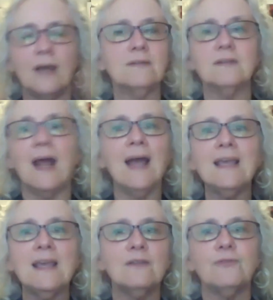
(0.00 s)
I said, I
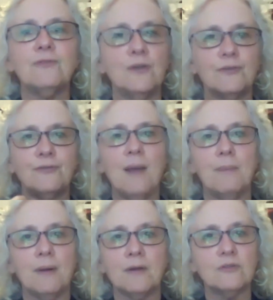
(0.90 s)
can't feel the
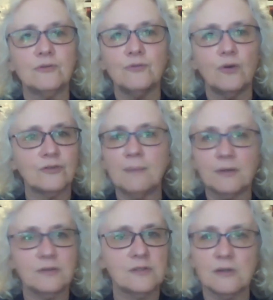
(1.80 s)
fabric. So as far as I'm
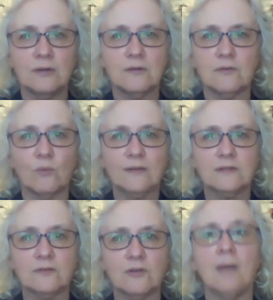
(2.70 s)
concerned, it's a
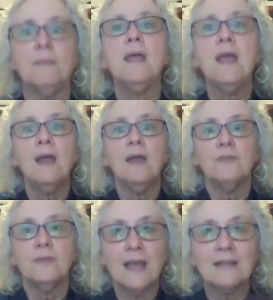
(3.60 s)
waste of time.
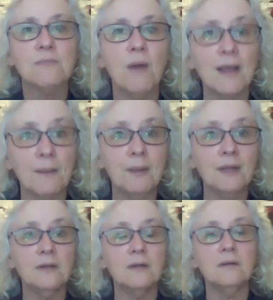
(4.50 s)
That's my
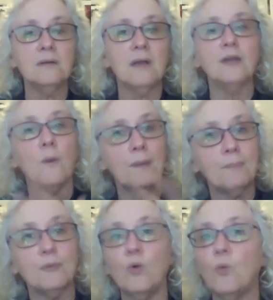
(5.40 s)
opinion. I know
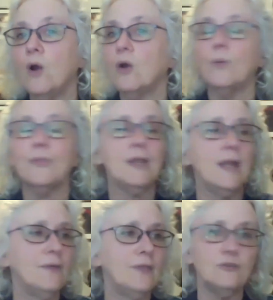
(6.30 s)
people who work with it
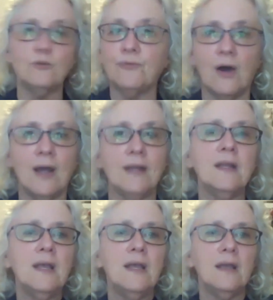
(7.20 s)
and they do fine.
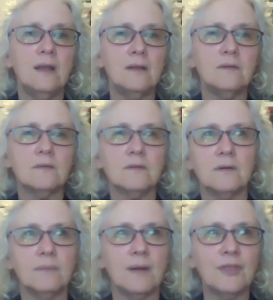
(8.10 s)
It's,
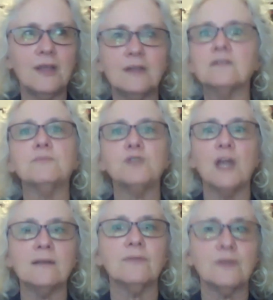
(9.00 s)
I think it's
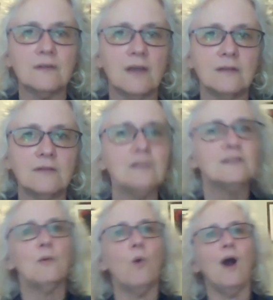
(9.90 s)
subjective. It's like
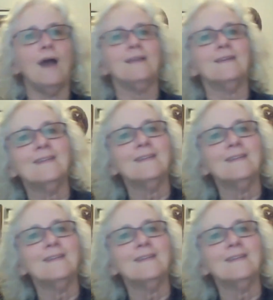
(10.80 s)
tasting wine.